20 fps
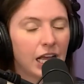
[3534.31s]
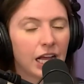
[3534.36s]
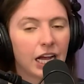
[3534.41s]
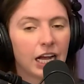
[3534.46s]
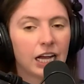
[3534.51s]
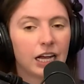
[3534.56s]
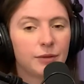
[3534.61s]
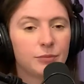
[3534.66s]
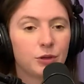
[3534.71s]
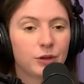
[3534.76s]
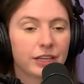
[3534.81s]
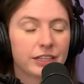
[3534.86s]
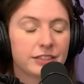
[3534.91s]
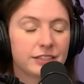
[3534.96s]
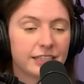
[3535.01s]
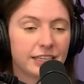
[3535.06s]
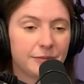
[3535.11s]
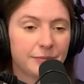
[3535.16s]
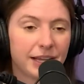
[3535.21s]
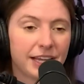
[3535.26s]
You can
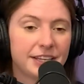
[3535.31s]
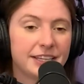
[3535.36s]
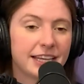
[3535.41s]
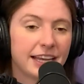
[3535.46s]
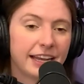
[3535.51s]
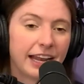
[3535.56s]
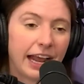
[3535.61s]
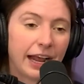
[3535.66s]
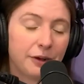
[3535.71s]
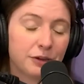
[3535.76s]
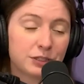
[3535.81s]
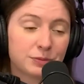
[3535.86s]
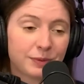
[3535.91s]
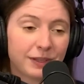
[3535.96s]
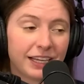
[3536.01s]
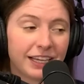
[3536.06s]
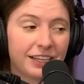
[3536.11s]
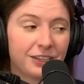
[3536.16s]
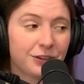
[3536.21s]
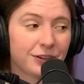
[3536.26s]
see my dead
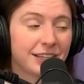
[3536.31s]
houseplant. You can